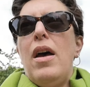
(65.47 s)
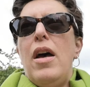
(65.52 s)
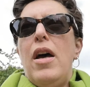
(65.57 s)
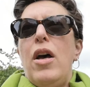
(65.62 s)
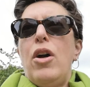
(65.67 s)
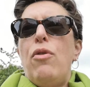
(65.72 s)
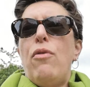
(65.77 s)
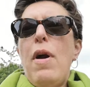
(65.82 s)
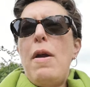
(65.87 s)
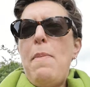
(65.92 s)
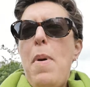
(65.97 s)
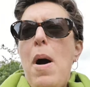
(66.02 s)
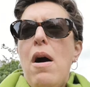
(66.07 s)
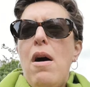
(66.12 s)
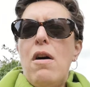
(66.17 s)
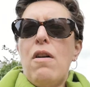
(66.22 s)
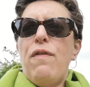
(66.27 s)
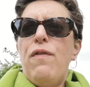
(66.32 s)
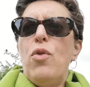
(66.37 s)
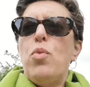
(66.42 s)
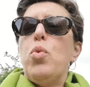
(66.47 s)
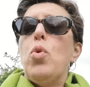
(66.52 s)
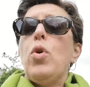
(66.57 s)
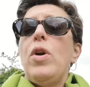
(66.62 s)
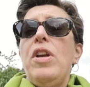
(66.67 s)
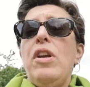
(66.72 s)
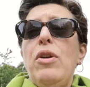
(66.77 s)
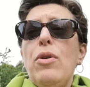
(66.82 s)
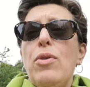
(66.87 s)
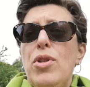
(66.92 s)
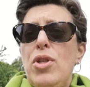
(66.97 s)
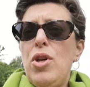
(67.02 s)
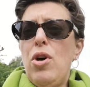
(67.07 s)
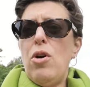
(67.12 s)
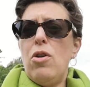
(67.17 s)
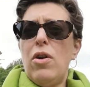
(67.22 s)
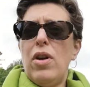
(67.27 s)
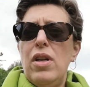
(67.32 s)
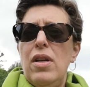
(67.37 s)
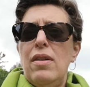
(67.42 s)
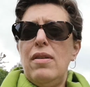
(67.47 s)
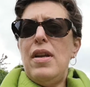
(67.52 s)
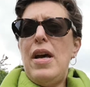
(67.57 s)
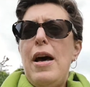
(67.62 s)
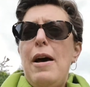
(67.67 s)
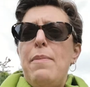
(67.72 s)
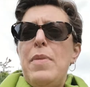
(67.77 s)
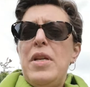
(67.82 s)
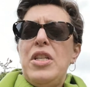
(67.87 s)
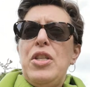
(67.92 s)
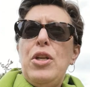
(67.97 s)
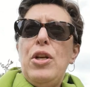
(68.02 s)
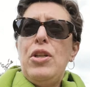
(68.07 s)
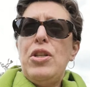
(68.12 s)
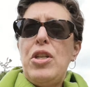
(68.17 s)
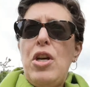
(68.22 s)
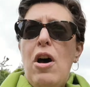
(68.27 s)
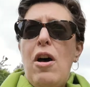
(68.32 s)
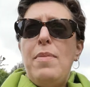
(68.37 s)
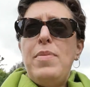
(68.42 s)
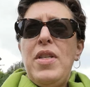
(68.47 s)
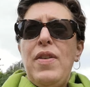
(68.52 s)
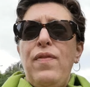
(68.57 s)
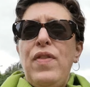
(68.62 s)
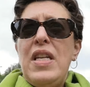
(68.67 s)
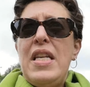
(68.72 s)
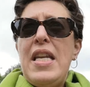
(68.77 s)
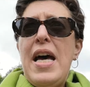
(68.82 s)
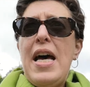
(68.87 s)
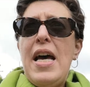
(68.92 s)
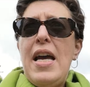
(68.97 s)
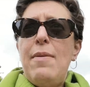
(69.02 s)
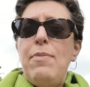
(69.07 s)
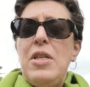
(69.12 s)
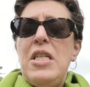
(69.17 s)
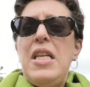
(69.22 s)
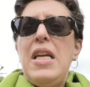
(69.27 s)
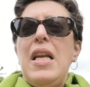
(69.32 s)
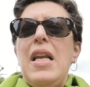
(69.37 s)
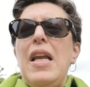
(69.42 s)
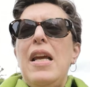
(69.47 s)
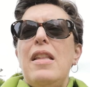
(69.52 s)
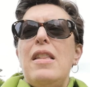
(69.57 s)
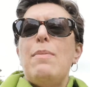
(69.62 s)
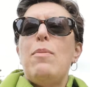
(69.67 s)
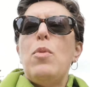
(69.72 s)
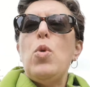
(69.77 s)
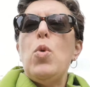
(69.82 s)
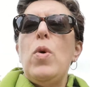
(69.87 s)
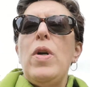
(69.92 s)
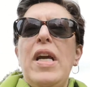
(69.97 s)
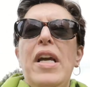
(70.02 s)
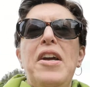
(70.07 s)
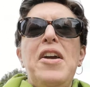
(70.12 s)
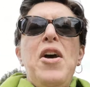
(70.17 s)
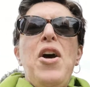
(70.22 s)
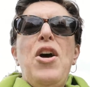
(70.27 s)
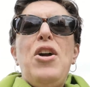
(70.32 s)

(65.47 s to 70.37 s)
great park for walking your dog, and at certain times of the day, particularly in the morning,